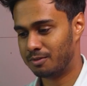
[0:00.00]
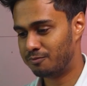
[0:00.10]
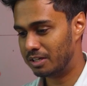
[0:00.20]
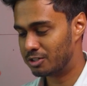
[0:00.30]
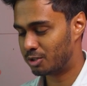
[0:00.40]

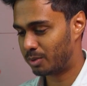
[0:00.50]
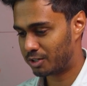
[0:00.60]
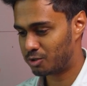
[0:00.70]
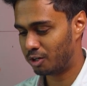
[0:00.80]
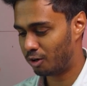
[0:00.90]
feature to
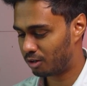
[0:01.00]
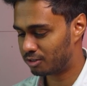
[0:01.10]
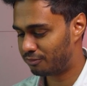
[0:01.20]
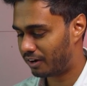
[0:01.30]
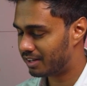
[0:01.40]
actually lock
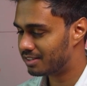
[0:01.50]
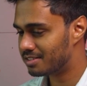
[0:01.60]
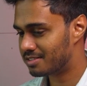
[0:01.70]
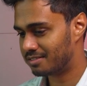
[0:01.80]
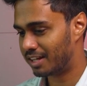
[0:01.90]
the
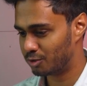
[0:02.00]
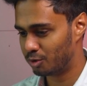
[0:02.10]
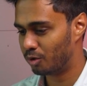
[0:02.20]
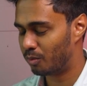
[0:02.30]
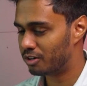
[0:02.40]
files that you
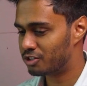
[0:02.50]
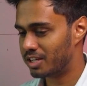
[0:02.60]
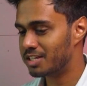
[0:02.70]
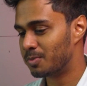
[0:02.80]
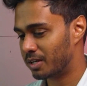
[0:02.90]
don't want
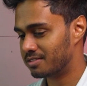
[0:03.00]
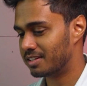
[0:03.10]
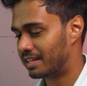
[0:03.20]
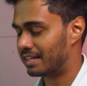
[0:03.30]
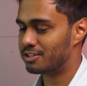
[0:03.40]
changed, because
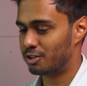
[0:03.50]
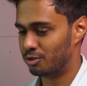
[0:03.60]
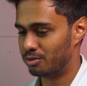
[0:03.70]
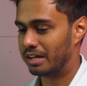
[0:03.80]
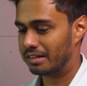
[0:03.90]
it tends to
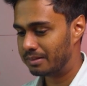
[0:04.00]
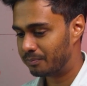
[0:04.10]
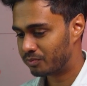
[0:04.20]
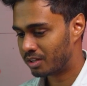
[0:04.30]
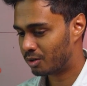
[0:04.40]
do that
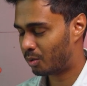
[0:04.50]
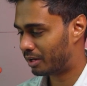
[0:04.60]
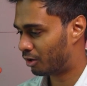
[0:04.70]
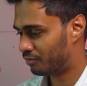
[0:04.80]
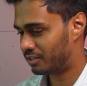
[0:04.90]

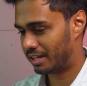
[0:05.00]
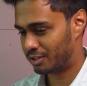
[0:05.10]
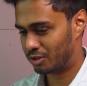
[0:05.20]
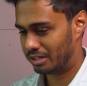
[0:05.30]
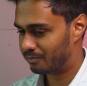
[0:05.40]
quite often
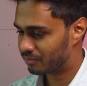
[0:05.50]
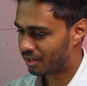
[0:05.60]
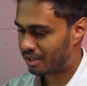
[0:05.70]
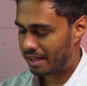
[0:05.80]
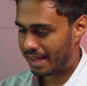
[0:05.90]
actually.
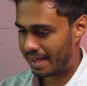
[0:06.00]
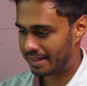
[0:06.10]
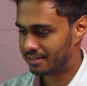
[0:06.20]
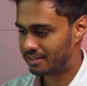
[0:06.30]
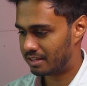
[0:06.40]

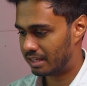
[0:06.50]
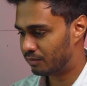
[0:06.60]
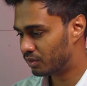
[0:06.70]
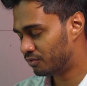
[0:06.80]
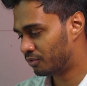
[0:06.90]
And
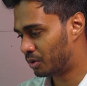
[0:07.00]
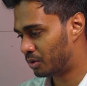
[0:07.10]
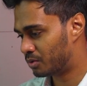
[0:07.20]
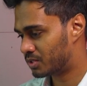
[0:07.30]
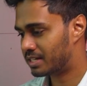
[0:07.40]
even
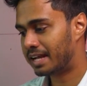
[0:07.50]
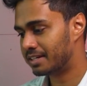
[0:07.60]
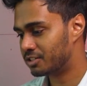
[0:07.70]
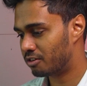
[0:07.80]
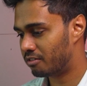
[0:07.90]
for
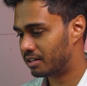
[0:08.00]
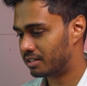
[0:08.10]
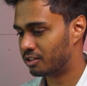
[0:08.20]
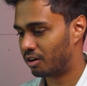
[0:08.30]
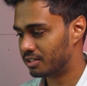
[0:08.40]
static
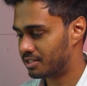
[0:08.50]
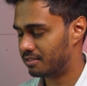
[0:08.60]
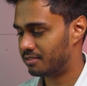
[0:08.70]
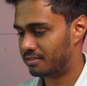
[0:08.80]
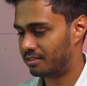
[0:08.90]
generated
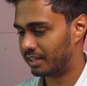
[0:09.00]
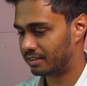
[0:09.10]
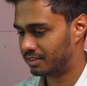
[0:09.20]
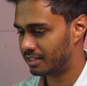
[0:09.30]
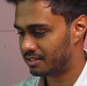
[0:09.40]
content like
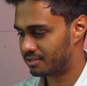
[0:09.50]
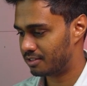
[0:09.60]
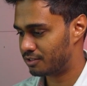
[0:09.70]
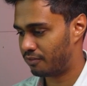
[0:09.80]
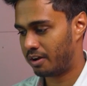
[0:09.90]

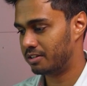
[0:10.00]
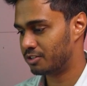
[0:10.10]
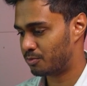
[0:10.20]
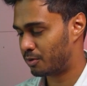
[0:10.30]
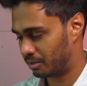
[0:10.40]
this file
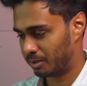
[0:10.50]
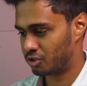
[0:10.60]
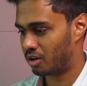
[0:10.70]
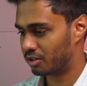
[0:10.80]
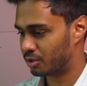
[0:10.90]
is pretty
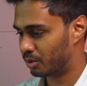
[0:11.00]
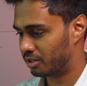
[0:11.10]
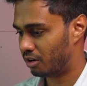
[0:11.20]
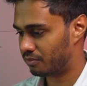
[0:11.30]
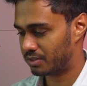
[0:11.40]
much
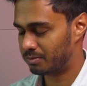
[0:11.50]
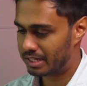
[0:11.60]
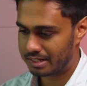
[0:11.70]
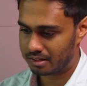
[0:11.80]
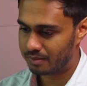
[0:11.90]
hard-coded off some
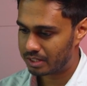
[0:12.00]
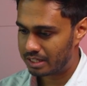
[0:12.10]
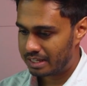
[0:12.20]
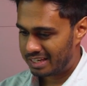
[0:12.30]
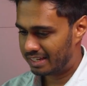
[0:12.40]
data.
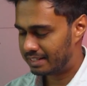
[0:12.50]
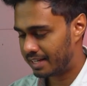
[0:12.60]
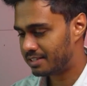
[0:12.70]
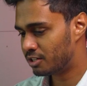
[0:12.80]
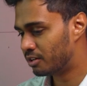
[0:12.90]
It
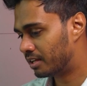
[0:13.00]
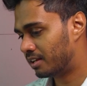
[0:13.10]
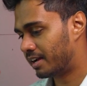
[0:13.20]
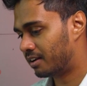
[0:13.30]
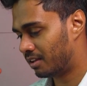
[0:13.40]
tends to
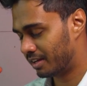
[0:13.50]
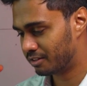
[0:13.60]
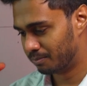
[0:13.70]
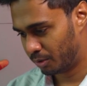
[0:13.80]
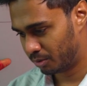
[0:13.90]
declare client
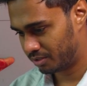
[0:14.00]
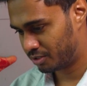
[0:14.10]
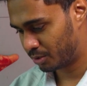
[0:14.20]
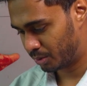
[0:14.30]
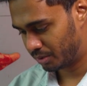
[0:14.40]

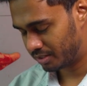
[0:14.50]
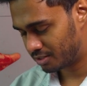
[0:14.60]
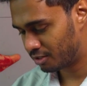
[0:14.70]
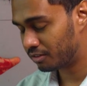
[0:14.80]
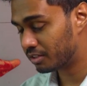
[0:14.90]
components, so
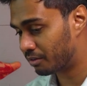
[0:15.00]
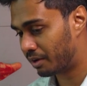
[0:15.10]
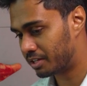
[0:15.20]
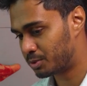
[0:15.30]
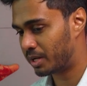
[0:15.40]
it's not the
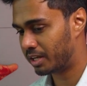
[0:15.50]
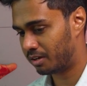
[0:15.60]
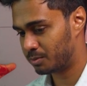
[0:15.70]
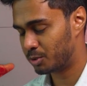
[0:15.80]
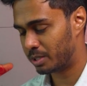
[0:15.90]
greatest when it
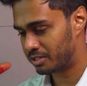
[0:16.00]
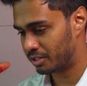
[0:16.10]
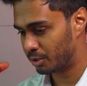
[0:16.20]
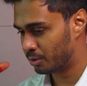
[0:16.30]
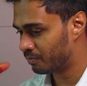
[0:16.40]
comes to
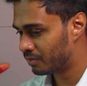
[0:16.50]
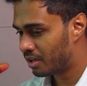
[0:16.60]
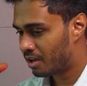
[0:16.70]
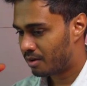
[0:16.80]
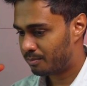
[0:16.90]
SEO,
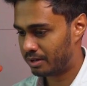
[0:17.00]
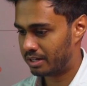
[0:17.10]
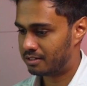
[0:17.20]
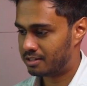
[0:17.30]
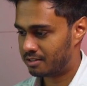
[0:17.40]

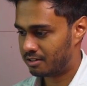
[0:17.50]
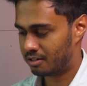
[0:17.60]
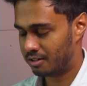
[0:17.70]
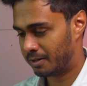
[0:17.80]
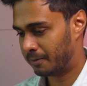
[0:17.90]
but
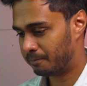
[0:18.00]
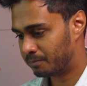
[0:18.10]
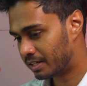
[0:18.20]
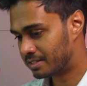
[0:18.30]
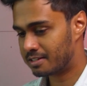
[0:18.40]

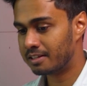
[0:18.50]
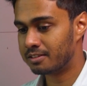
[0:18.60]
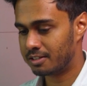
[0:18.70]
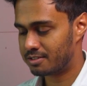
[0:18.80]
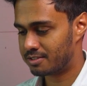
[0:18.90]
it
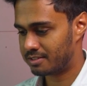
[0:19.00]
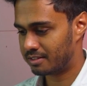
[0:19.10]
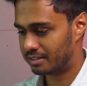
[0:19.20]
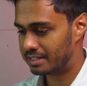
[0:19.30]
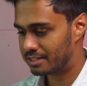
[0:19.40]
still does
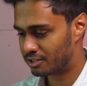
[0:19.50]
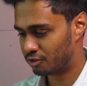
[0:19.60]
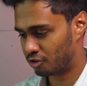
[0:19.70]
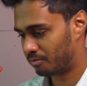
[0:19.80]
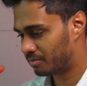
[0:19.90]
a
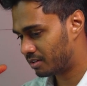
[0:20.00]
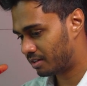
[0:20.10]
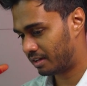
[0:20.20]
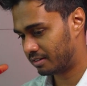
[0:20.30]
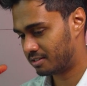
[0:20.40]
decent job
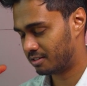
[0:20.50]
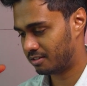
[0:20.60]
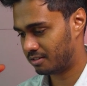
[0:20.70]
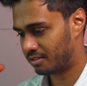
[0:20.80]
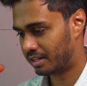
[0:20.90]

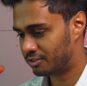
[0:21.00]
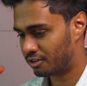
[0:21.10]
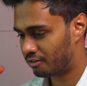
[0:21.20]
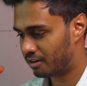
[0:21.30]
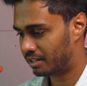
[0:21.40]
at
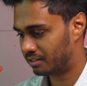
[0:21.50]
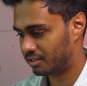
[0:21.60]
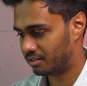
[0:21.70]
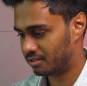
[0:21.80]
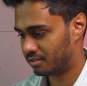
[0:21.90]
generating
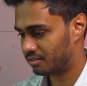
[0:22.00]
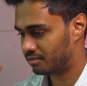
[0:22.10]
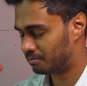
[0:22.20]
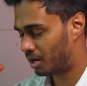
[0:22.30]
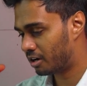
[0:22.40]
the
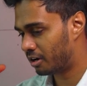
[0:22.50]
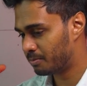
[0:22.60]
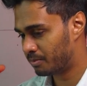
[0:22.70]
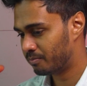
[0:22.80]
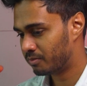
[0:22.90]

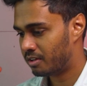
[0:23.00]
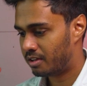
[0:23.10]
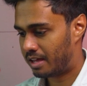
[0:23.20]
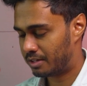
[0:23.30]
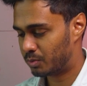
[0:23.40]
markup,
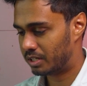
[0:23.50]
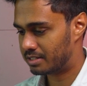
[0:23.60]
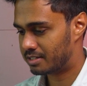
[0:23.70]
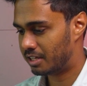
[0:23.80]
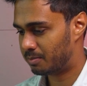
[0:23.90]
as well
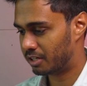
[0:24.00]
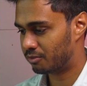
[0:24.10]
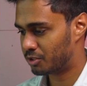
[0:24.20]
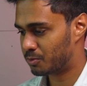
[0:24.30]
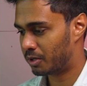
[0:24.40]
as keeping
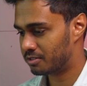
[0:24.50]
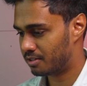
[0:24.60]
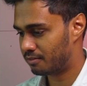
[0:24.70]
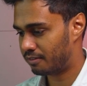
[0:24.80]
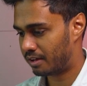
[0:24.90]
it
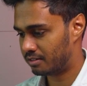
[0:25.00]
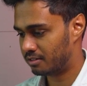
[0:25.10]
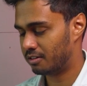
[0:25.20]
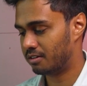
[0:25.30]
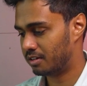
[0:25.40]
responsive
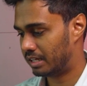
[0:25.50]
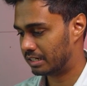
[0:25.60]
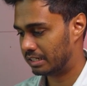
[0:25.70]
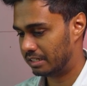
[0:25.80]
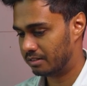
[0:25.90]

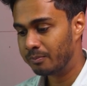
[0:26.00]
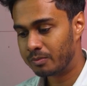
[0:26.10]
and clean.